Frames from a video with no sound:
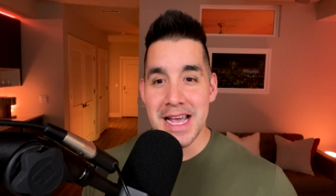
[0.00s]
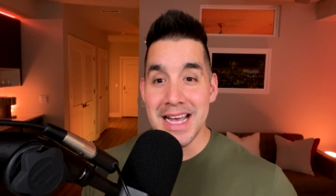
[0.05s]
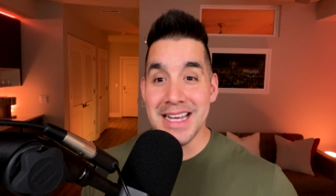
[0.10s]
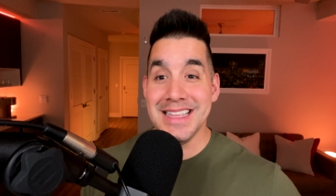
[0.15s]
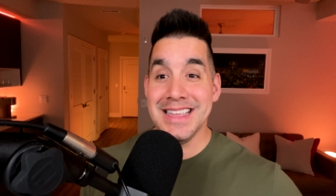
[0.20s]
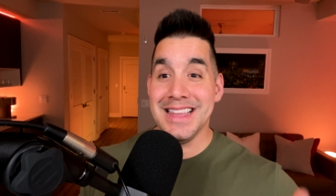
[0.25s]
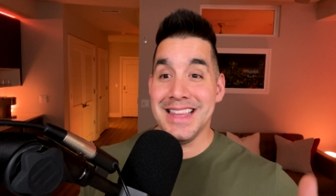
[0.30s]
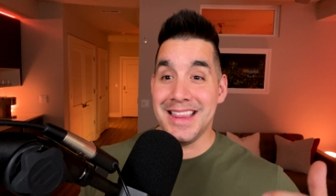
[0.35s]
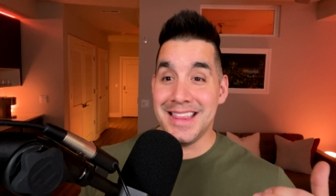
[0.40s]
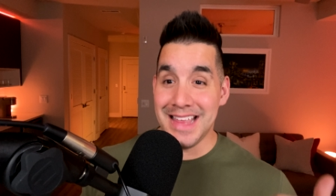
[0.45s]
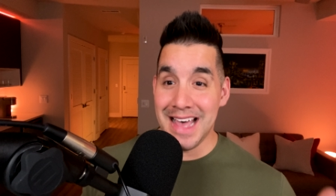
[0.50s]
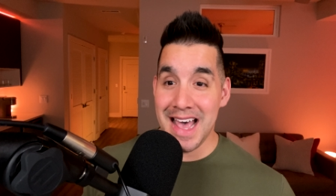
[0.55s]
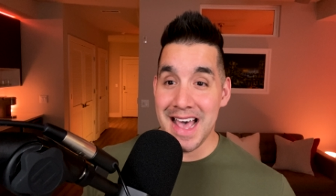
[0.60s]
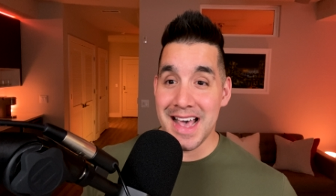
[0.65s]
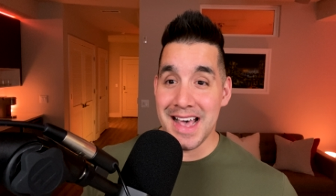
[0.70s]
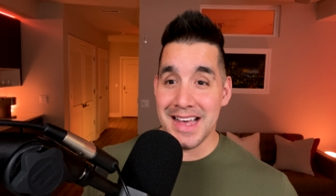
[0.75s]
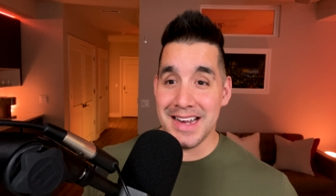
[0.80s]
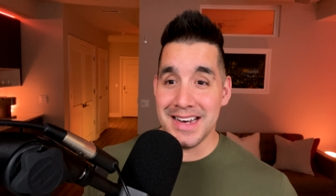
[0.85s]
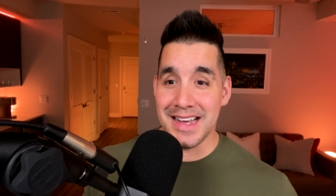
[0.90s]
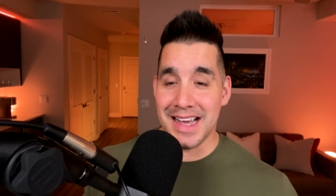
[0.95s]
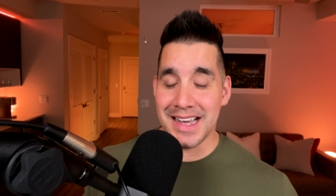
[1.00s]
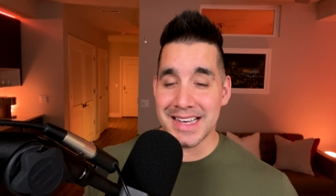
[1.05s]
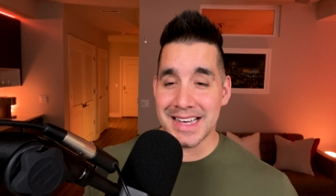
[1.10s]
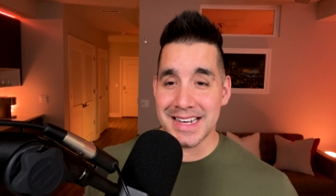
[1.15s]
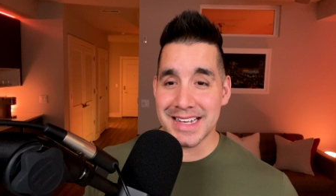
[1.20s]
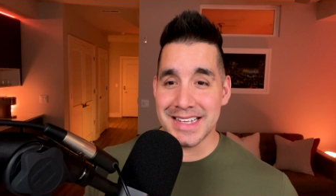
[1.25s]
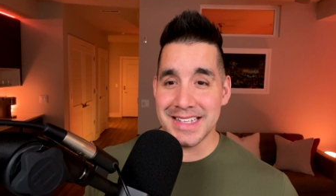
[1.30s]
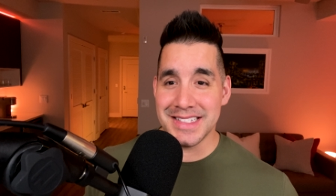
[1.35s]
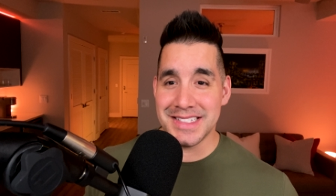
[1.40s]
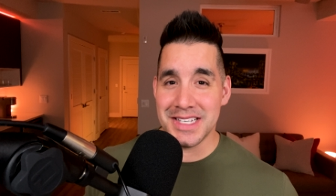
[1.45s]
And then I got
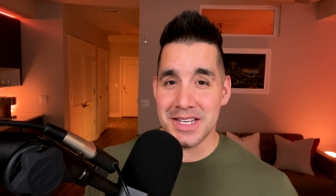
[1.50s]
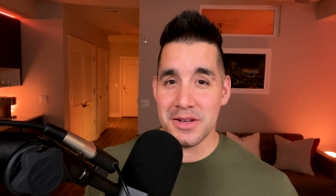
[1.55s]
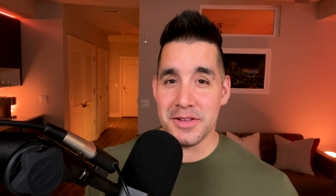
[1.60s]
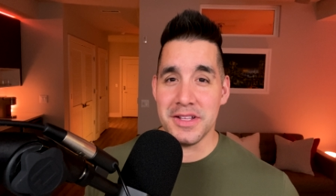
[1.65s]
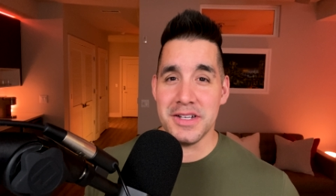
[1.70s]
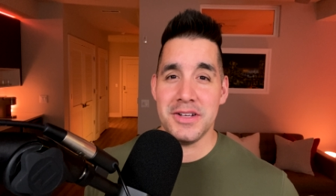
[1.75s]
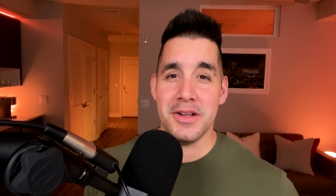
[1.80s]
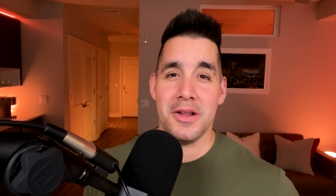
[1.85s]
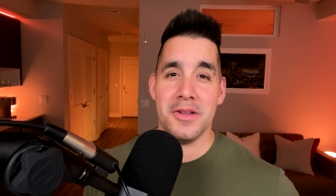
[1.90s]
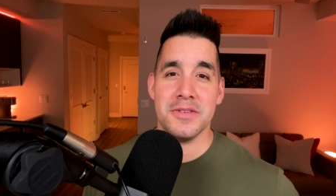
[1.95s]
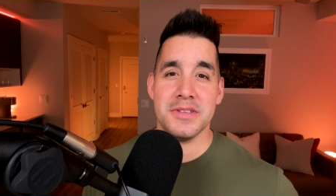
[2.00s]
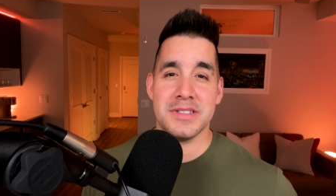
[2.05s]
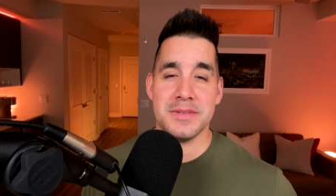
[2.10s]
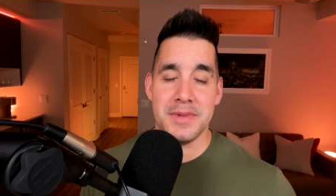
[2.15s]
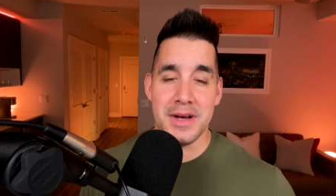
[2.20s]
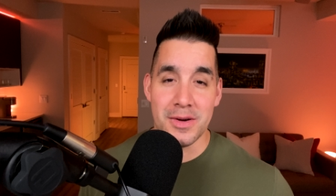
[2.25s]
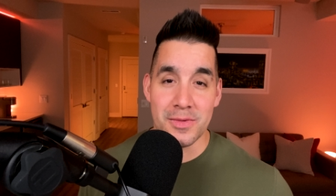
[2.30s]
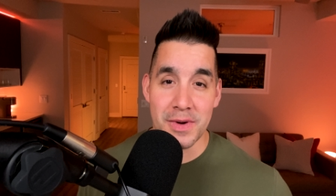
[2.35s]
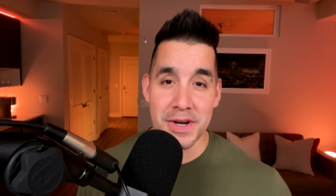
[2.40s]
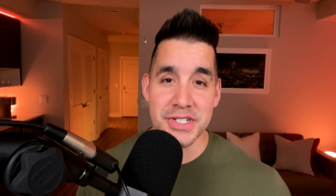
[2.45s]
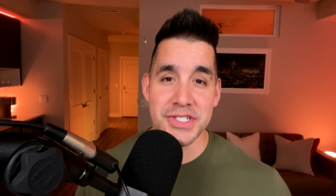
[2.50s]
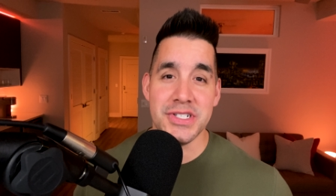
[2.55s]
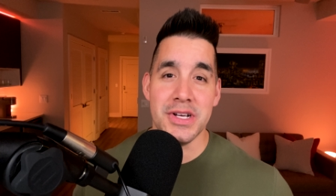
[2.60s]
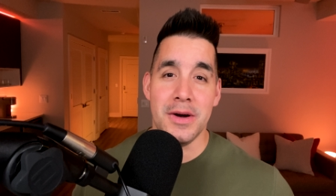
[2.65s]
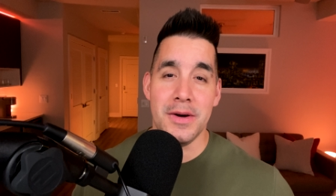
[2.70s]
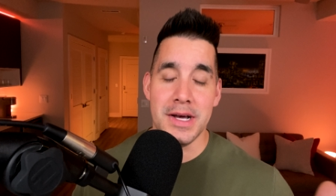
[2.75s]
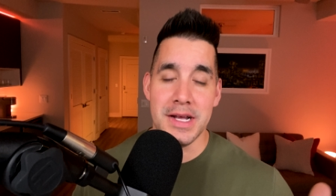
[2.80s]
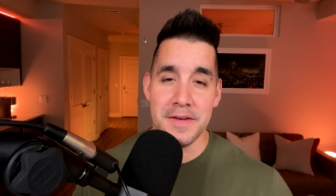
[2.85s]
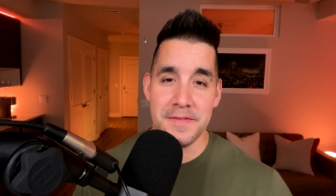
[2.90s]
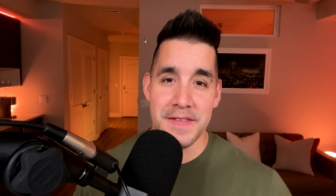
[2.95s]
to consider the dollars to mile
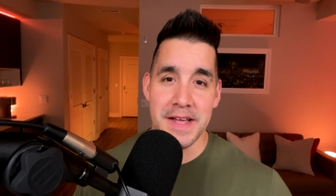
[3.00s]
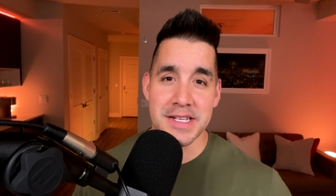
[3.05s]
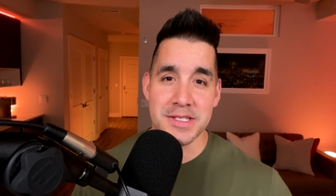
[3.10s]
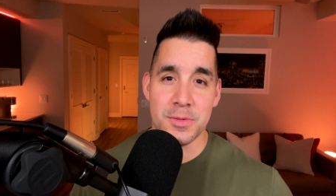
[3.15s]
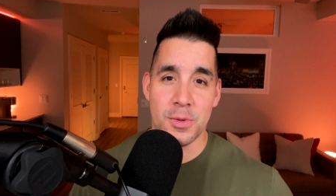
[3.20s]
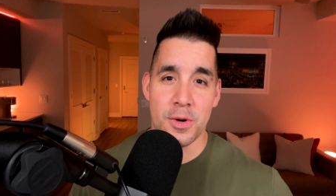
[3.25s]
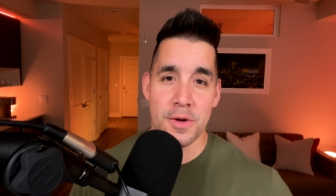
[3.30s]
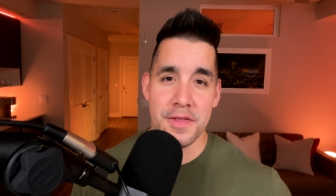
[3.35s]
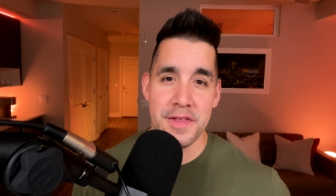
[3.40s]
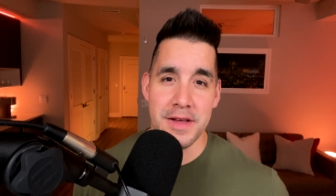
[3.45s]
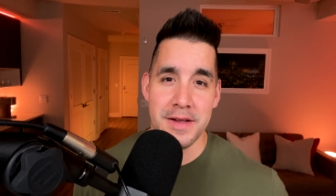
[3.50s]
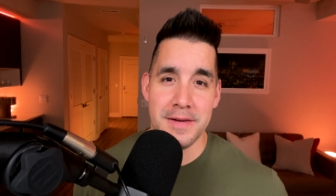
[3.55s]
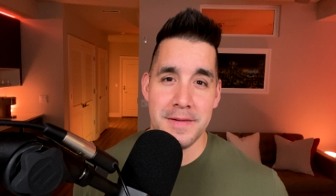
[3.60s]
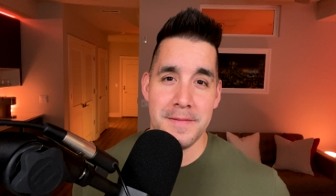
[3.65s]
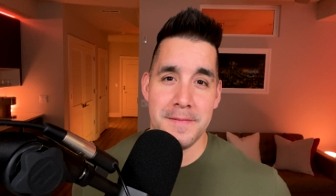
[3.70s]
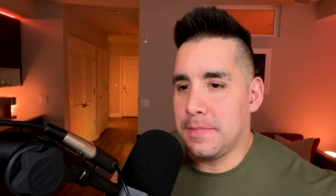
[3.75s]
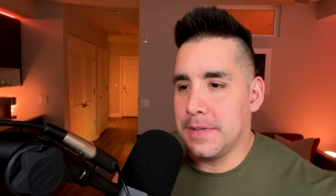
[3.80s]
ratio and if that's worth it.